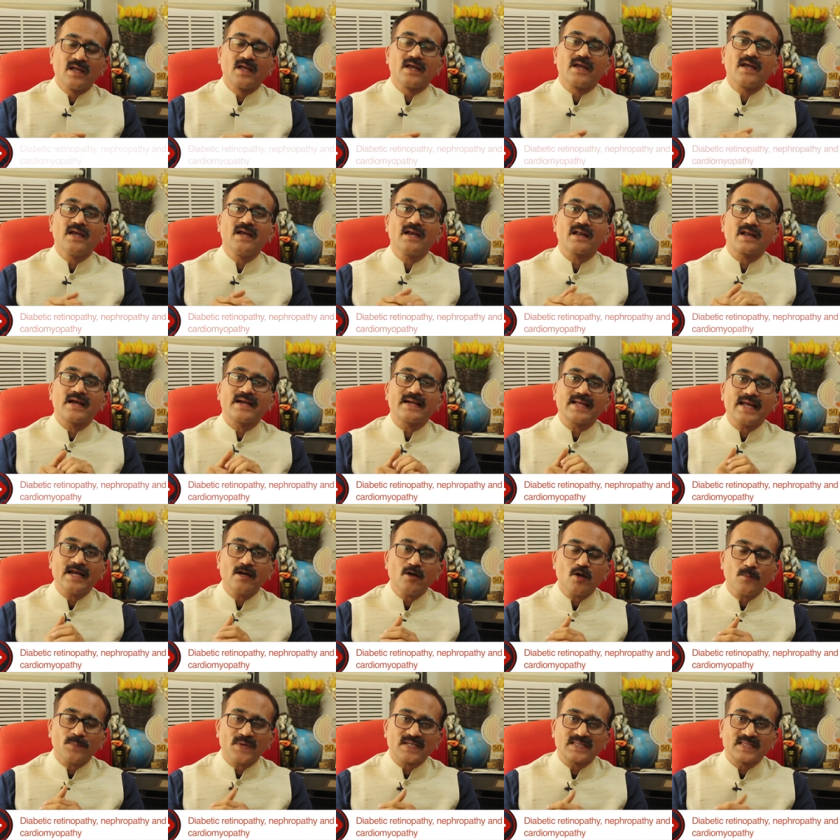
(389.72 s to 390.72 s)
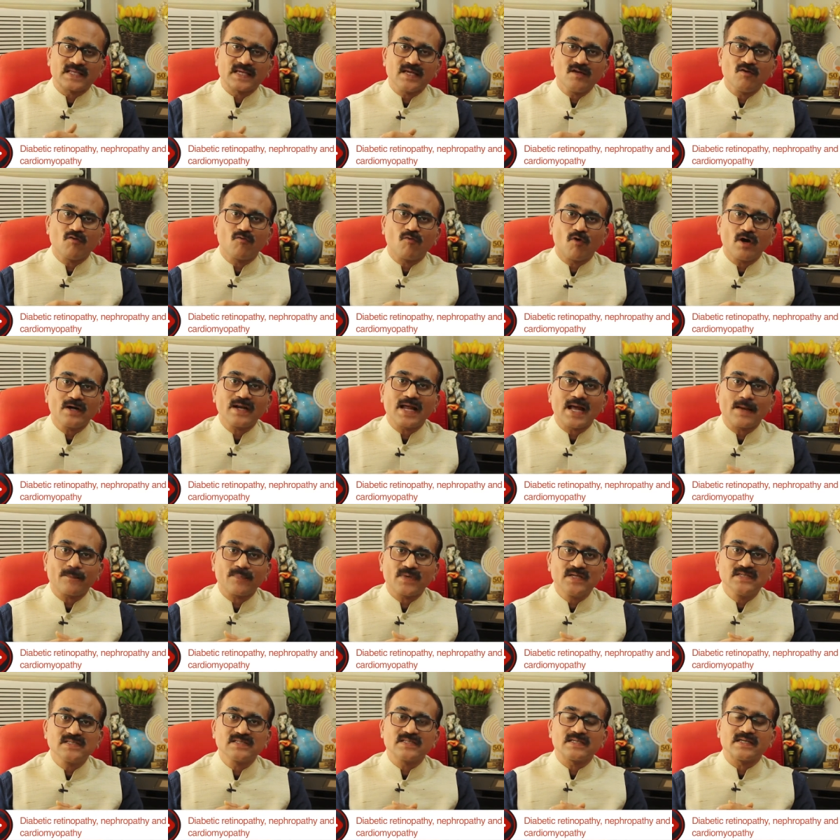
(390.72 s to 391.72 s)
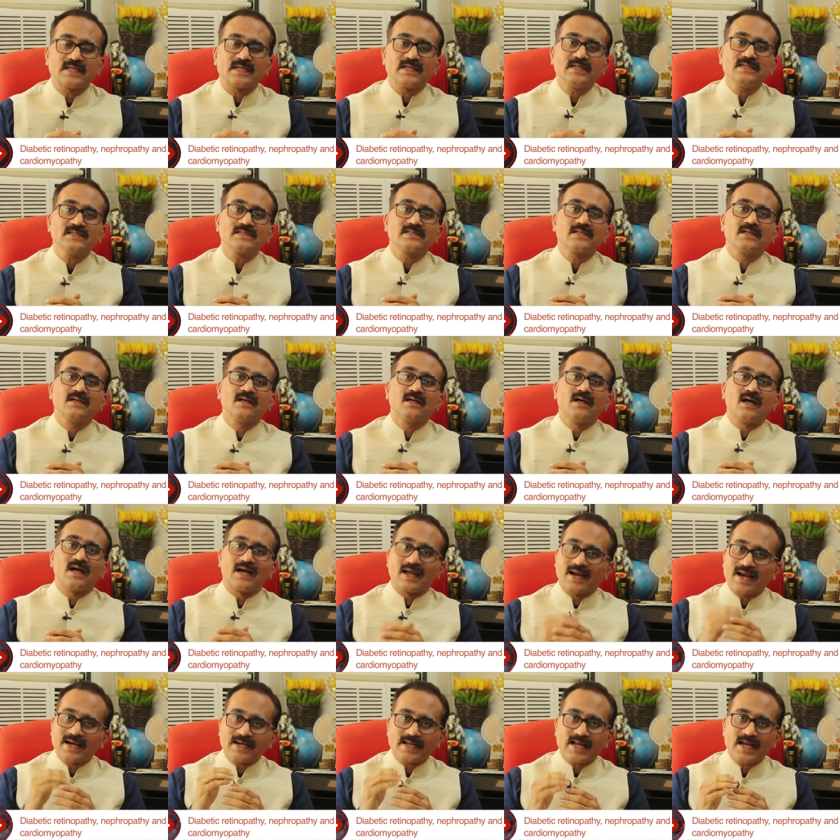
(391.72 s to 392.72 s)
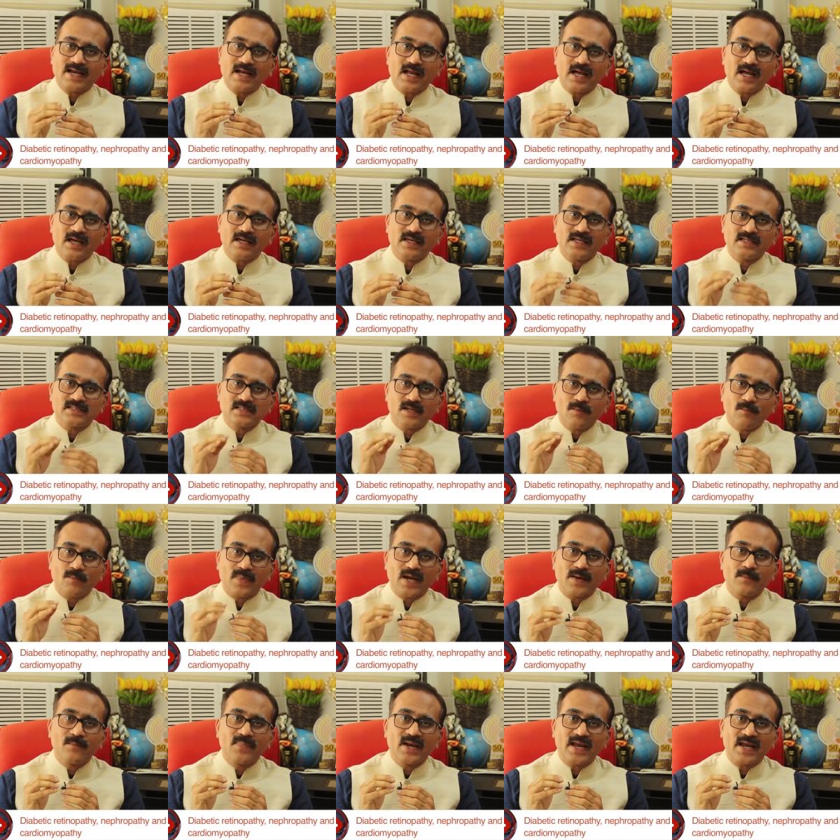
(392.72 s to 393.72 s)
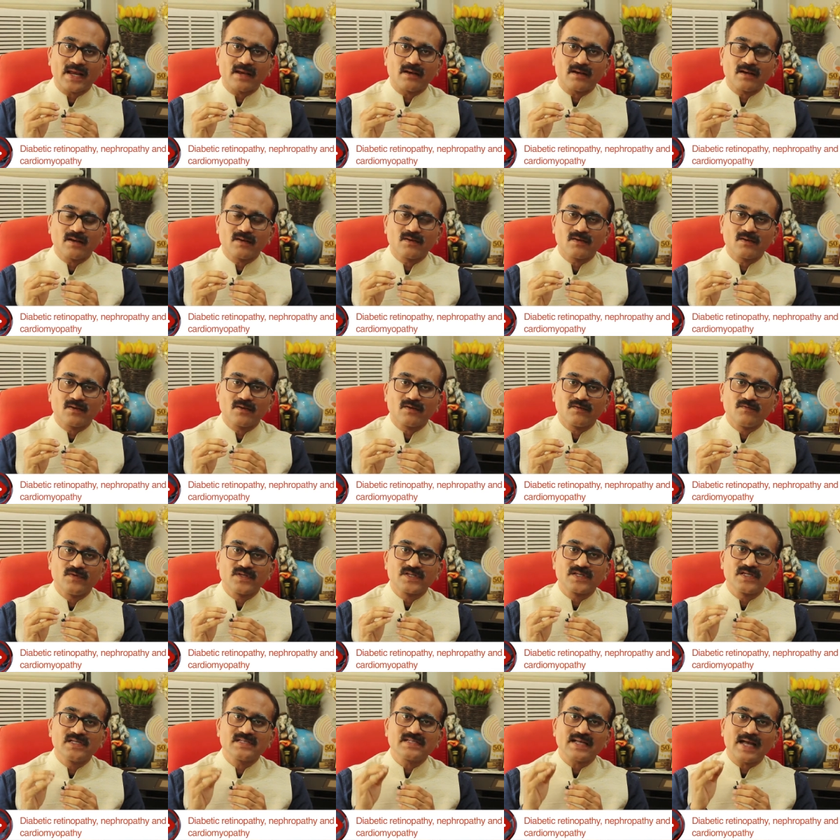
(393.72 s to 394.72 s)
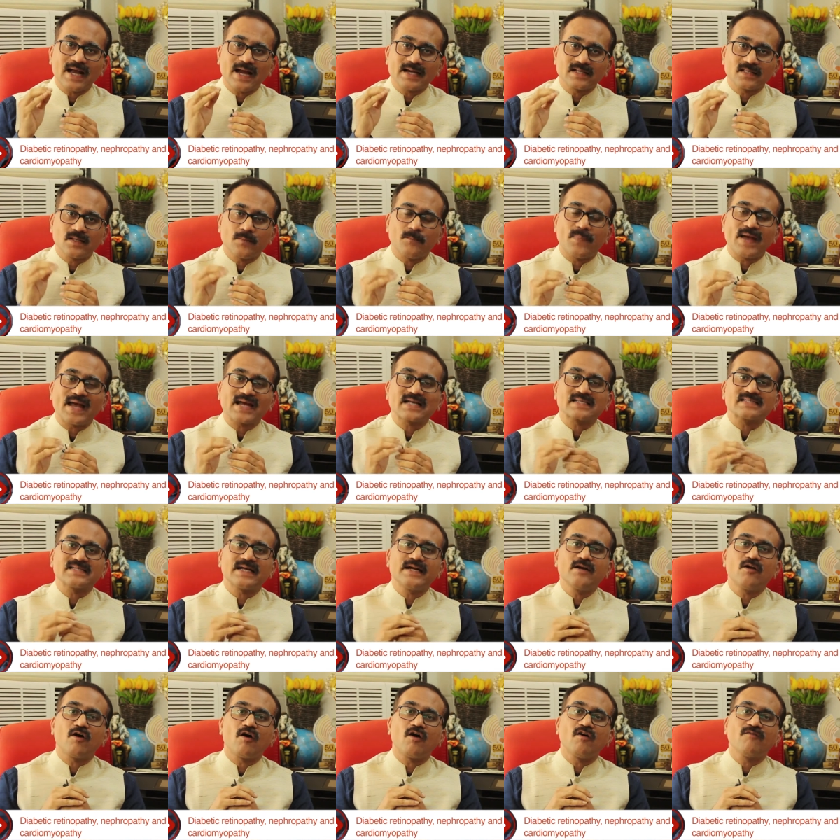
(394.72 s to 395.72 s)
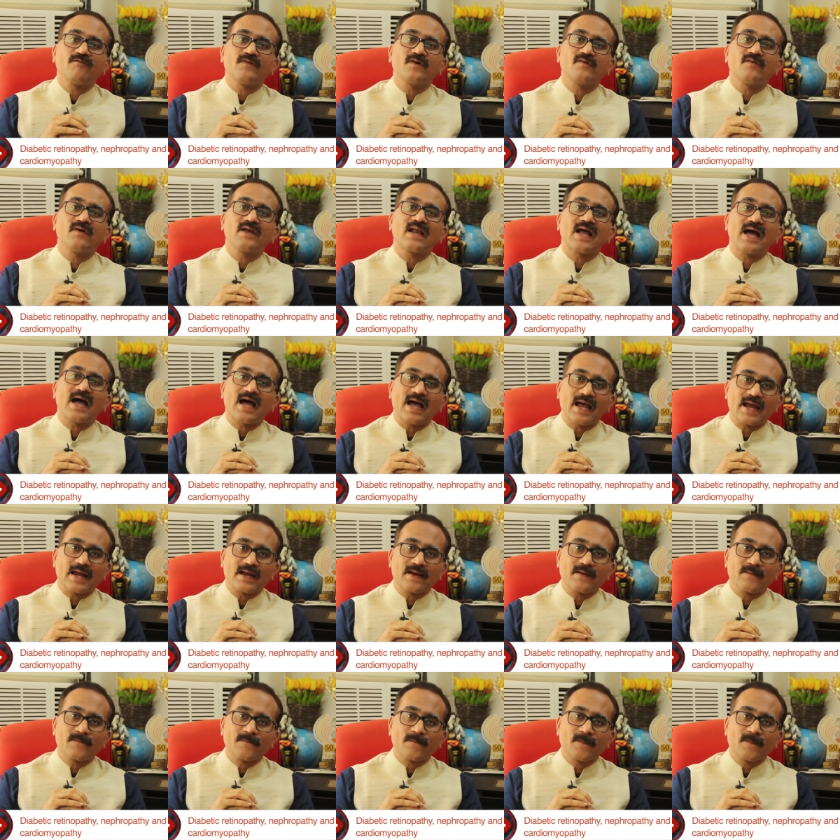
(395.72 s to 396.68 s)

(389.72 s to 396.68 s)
in retinopathy what happens is retina is a membrane which is at the backside of our eye